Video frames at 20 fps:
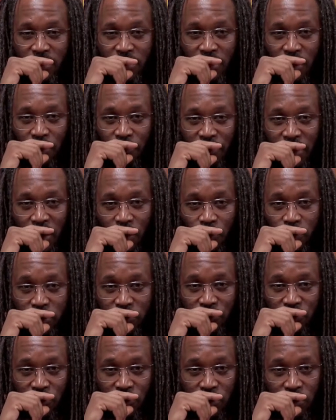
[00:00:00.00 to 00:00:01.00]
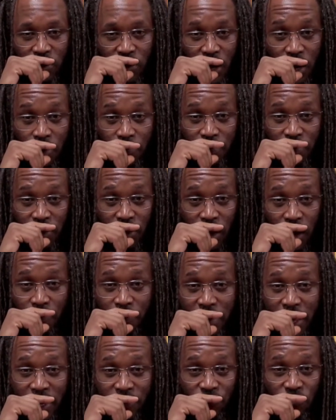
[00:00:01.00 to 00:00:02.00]
come that winter,
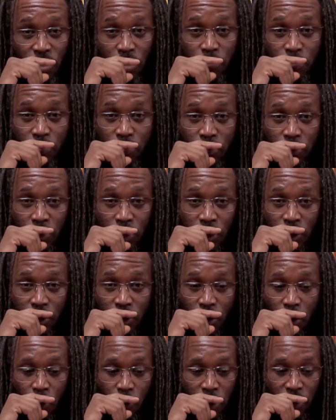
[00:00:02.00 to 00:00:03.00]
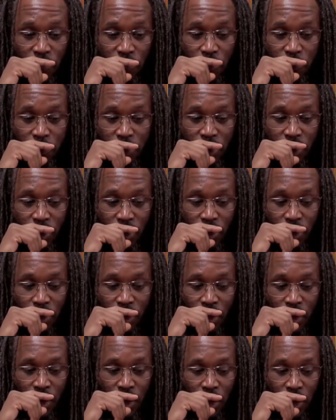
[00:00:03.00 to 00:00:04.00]
come that trouble, whether it be
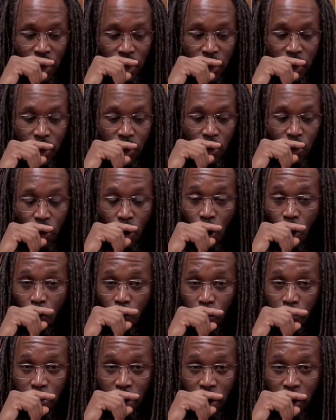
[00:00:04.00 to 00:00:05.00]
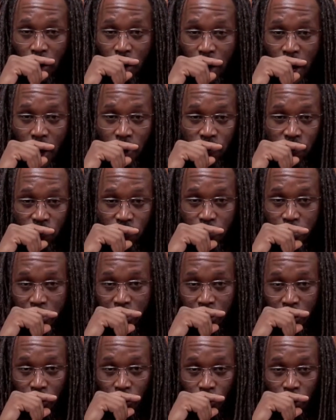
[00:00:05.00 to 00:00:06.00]
car repair, house
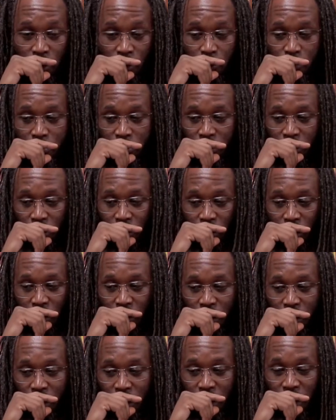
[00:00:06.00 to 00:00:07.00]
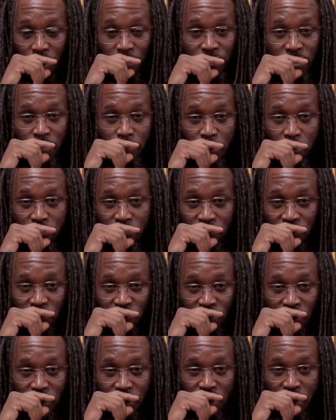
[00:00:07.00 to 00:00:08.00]
repair, whether it be a health
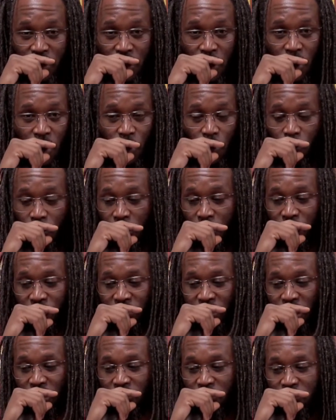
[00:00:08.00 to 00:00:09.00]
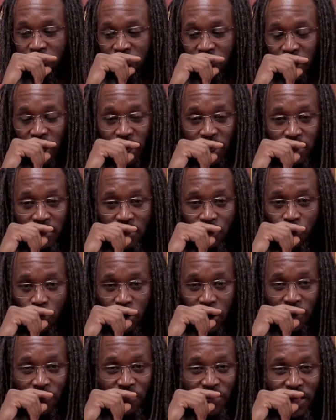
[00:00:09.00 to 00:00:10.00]
emergency, whatever that looks like,
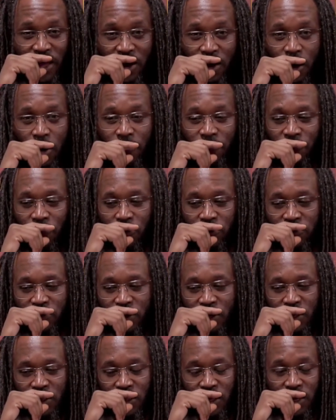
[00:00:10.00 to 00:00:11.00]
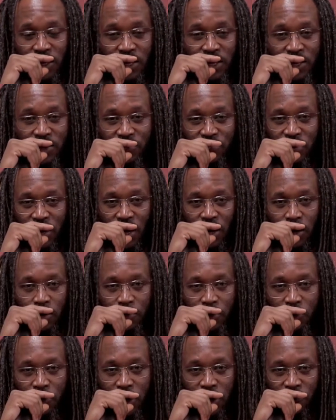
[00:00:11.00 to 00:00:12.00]
whatever that unforeseen thing is, you're not going
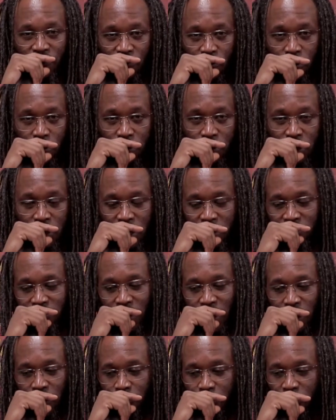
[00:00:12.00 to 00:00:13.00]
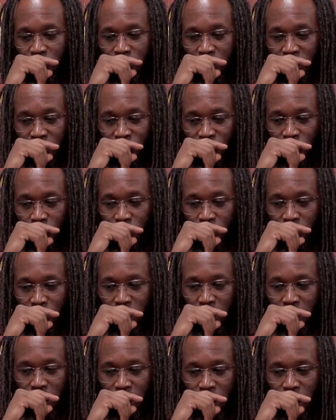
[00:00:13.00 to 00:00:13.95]
to be ready for it. He's not going to be ready for it, right?